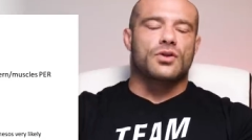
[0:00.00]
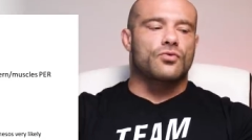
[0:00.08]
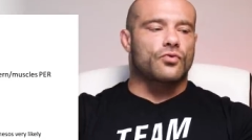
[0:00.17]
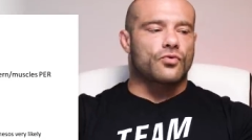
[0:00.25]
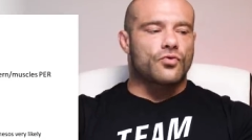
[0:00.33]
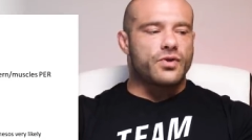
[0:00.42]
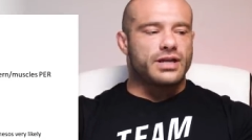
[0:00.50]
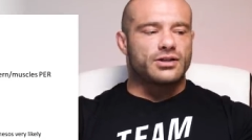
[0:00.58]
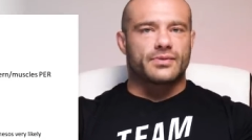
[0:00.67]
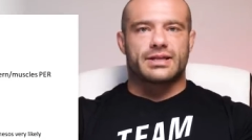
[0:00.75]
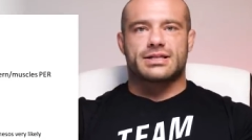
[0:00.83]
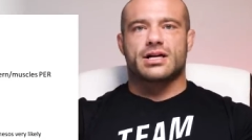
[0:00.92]

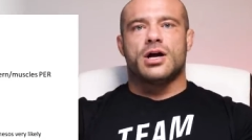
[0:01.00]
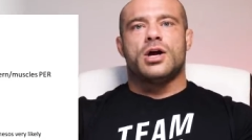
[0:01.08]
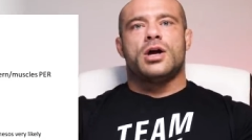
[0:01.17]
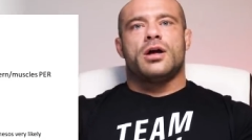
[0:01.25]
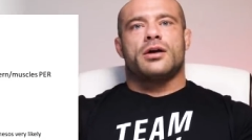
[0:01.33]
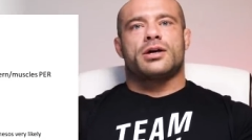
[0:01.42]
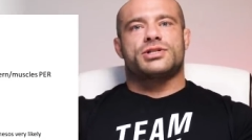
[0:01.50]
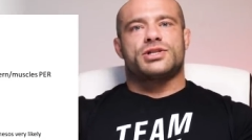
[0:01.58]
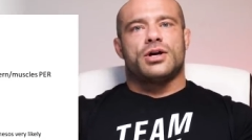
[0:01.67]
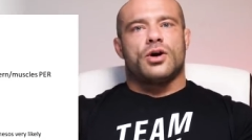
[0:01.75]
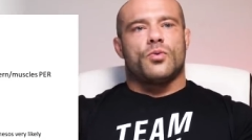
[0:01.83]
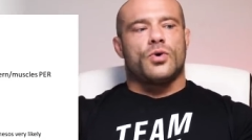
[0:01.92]
Really, really easy. Because
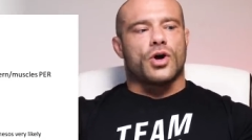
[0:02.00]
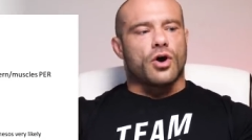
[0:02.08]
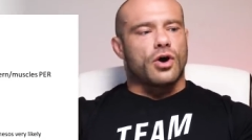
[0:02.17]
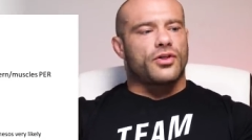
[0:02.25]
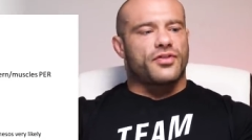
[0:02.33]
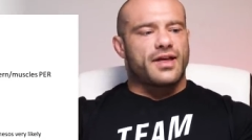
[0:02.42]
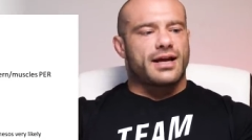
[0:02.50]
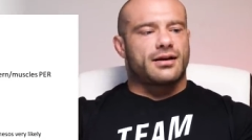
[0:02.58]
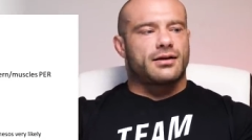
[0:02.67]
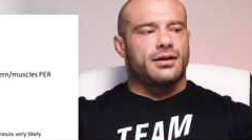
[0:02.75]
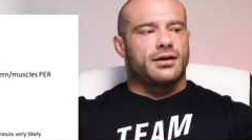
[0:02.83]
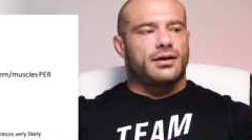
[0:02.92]
we all
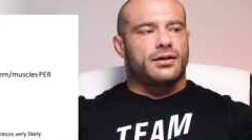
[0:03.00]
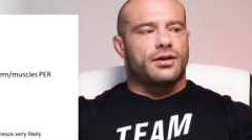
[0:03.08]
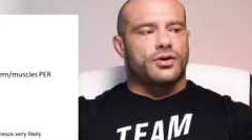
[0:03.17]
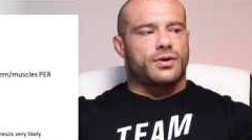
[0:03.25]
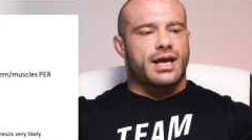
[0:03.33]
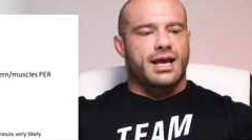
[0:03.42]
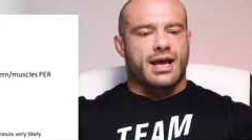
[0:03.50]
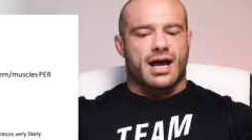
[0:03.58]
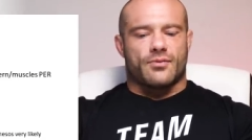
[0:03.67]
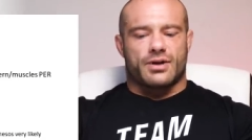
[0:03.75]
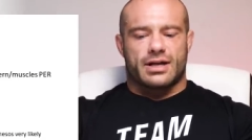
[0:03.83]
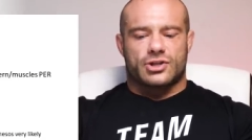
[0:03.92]
think that, okay,
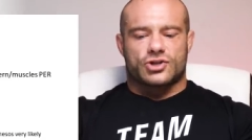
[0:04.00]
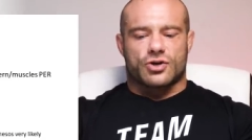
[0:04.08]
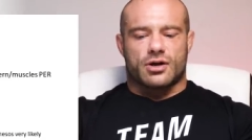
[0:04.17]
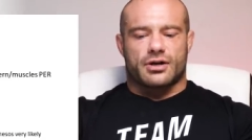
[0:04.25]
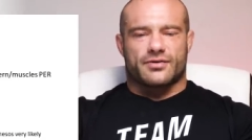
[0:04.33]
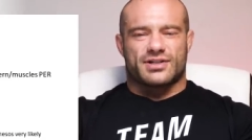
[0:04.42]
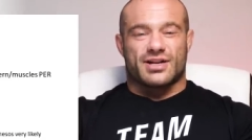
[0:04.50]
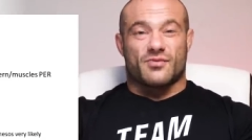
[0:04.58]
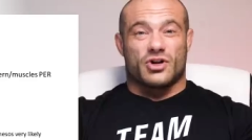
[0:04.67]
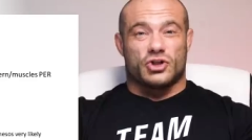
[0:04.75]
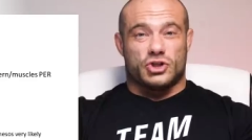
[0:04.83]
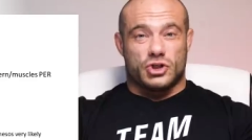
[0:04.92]
I want to get stronger at this. I
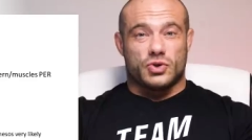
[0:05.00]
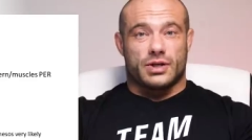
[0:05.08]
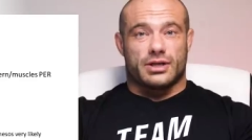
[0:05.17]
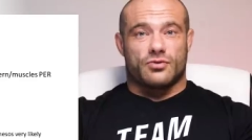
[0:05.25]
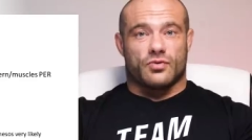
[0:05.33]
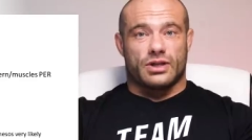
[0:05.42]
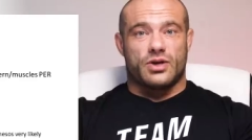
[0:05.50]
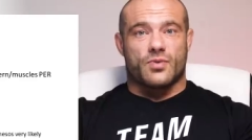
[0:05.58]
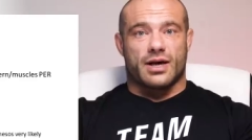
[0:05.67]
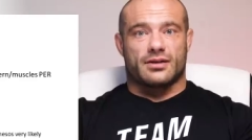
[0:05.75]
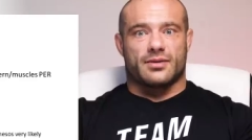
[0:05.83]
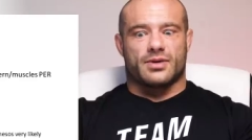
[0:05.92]
want to do it really
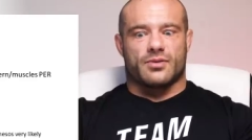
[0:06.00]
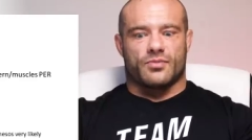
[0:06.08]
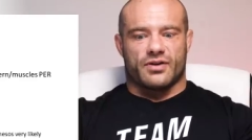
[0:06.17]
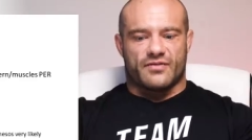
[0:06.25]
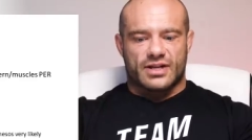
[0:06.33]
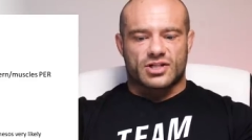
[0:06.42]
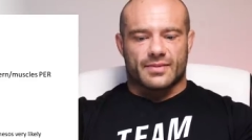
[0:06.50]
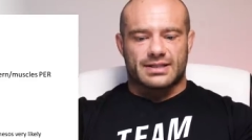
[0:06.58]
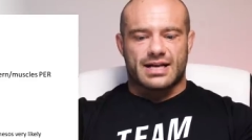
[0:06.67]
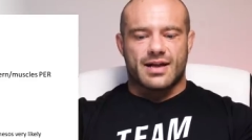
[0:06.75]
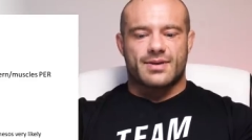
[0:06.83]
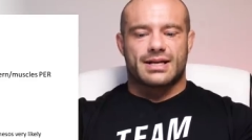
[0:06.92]
well. I'm going to invest all my
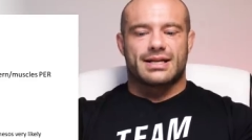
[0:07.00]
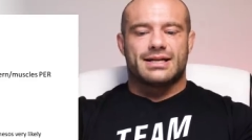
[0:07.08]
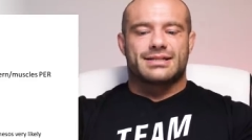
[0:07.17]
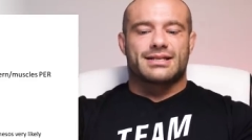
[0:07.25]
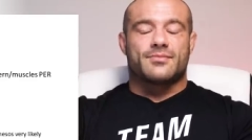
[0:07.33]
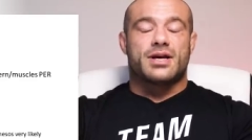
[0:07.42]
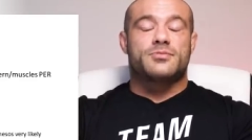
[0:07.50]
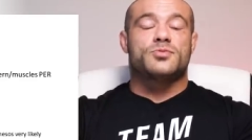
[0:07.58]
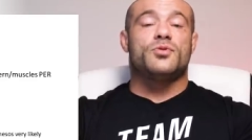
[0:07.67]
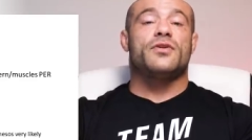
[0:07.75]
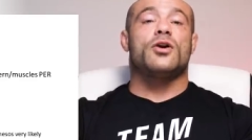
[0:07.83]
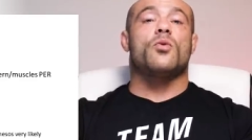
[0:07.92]
time in it. Sometimes
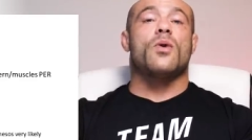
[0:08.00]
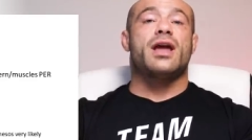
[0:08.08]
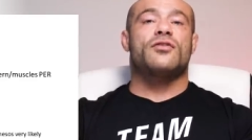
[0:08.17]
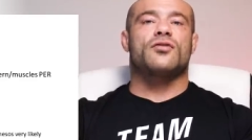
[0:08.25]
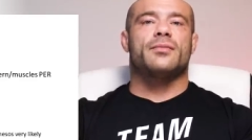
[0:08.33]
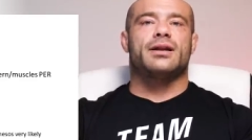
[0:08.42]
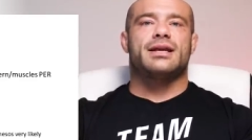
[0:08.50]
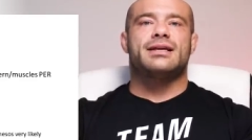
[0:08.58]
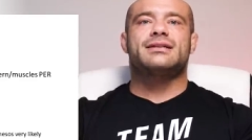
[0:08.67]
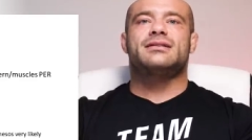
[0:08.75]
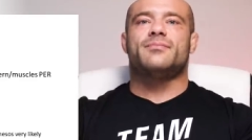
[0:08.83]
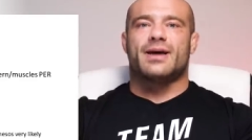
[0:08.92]
moving away from it
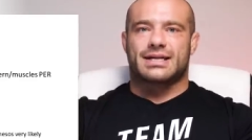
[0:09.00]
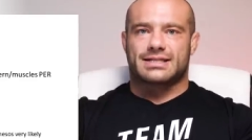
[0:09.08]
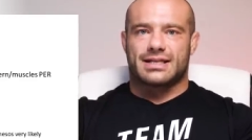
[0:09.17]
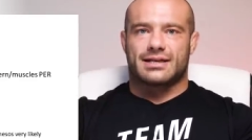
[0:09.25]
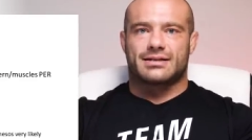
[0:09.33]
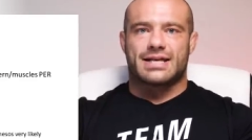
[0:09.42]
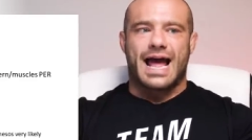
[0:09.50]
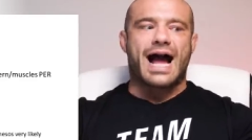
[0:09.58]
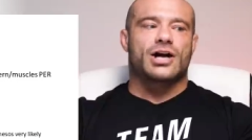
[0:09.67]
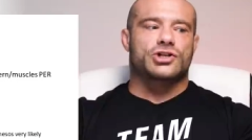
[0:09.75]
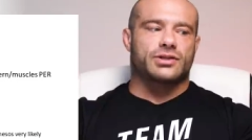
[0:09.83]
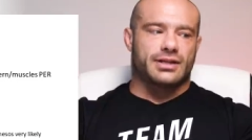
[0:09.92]
is the best thing to
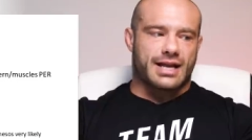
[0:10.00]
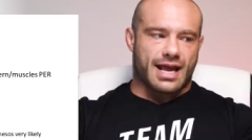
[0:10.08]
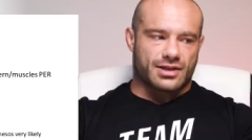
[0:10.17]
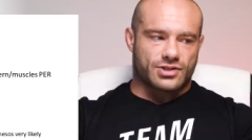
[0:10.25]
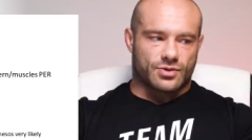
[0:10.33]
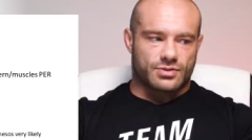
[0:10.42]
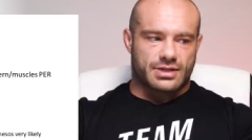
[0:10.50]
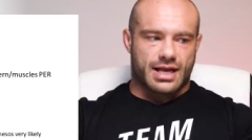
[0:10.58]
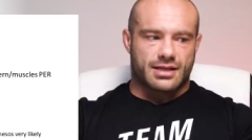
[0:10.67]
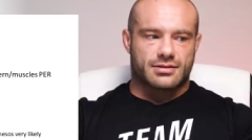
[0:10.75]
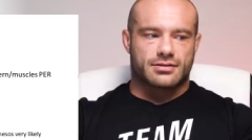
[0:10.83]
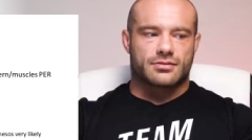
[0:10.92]
actually enhance those
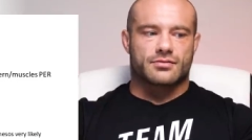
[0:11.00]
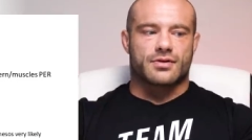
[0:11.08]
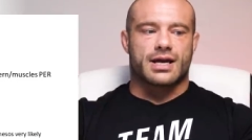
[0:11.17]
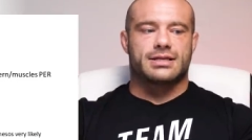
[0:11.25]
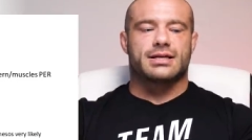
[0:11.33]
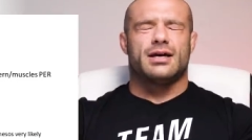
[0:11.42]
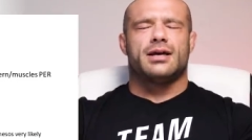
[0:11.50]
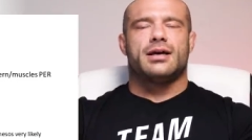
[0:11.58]
gains, right?